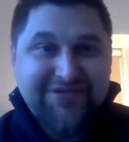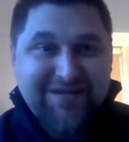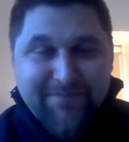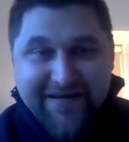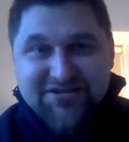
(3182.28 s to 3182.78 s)

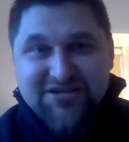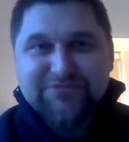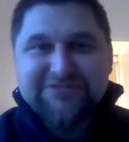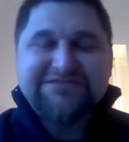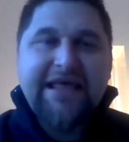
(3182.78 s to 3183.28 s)
that picture
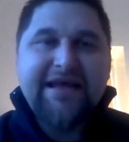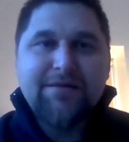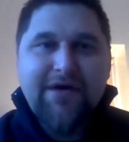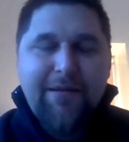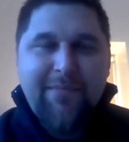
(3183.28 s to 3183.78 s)
was
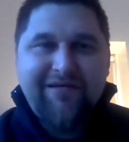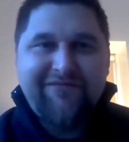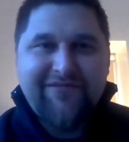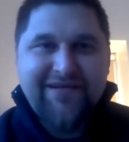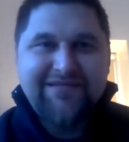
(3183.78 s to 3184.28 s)
taken by my
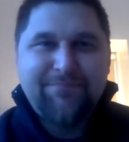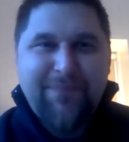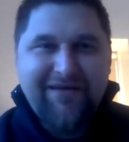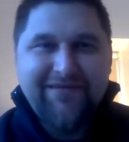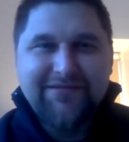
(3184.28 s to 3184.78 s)
friend
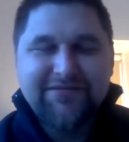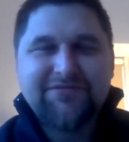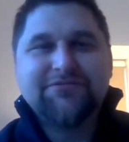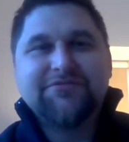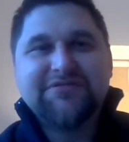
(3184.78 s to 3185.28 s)
Pavel,
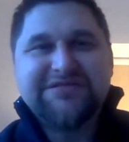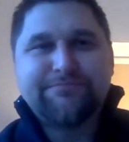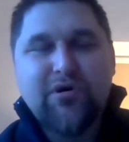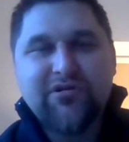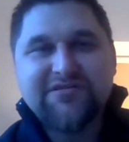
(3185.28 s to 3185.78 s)
who is a
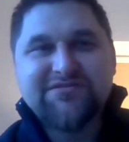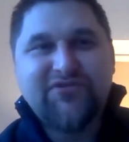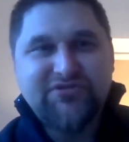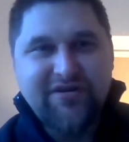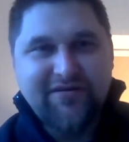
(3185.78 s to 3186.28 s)
Polish
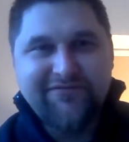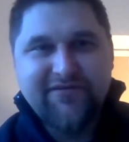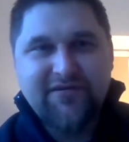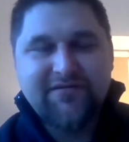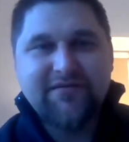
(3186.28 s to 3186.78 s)

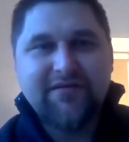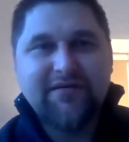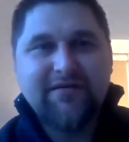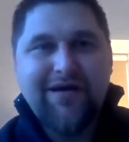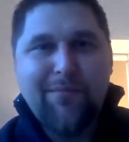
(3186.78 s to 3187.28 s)
photographer.
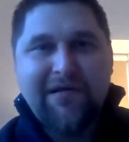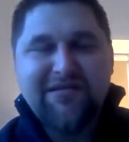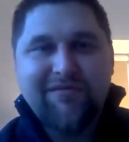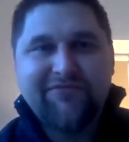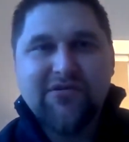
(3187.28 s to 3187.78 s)
I met
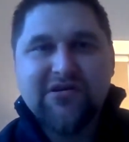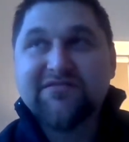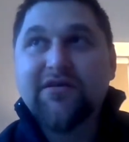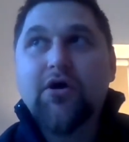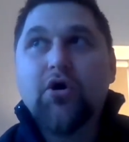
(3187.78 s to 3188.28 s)
him a few
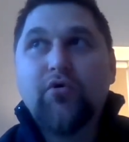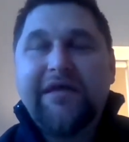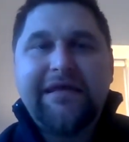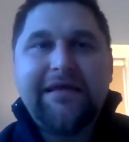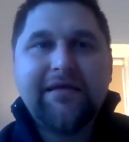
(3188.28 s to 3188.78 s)
years ago.
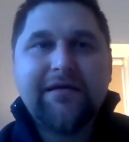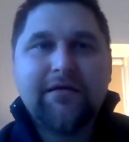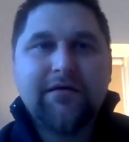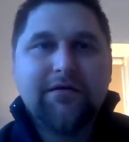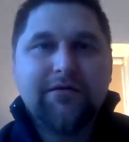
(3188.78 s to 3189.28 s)
He
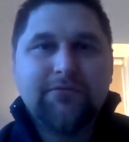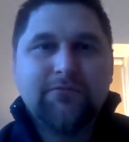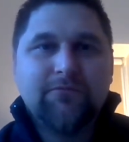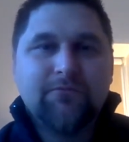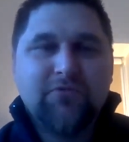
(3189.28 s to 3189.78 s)

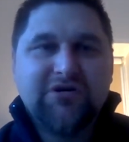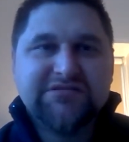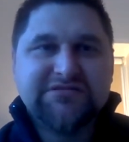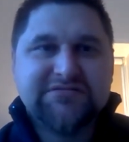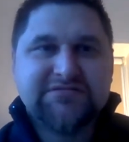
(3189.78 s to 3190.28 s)

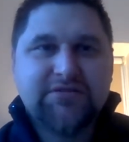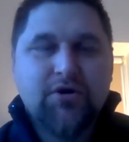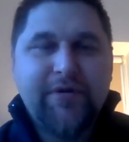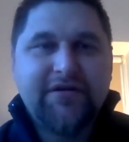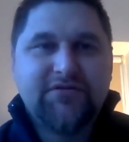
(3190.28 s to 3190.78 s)
was
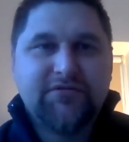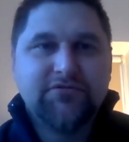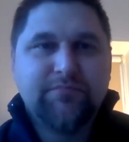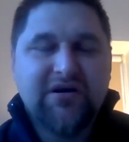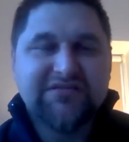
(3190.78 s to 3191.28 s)
going
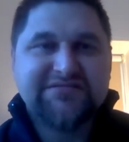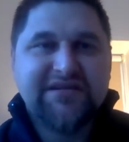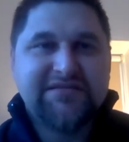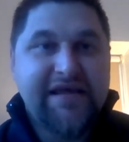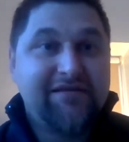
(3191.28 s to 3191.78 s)
through
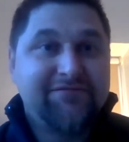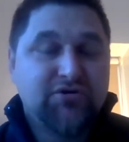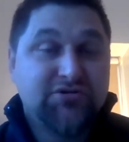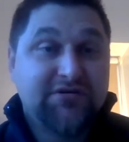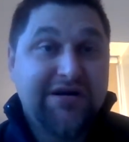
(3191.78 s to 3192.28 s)
Bosnia, taking
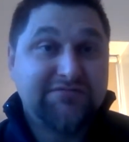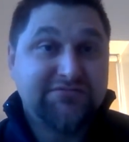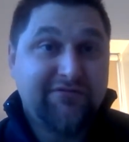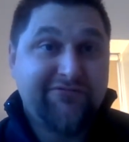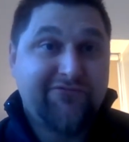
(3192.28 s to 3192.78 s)

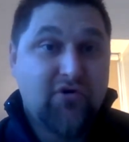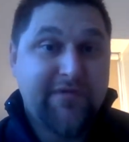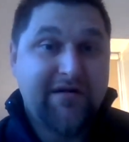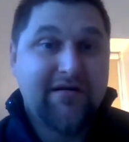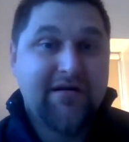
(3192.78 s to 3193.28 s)
photographs of
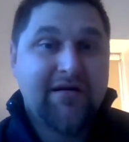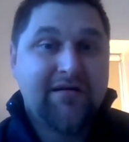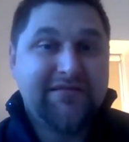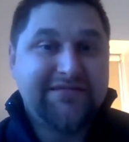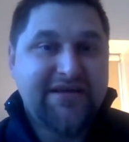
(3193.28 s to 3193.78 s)
former
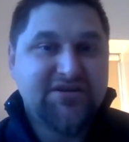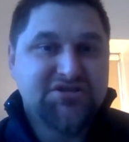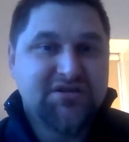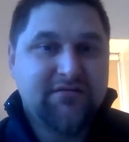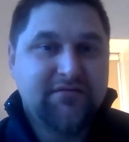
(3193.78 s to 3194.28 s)

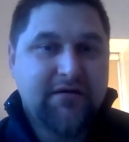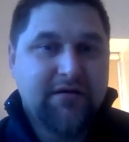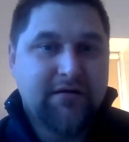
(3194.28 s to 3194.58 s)
detention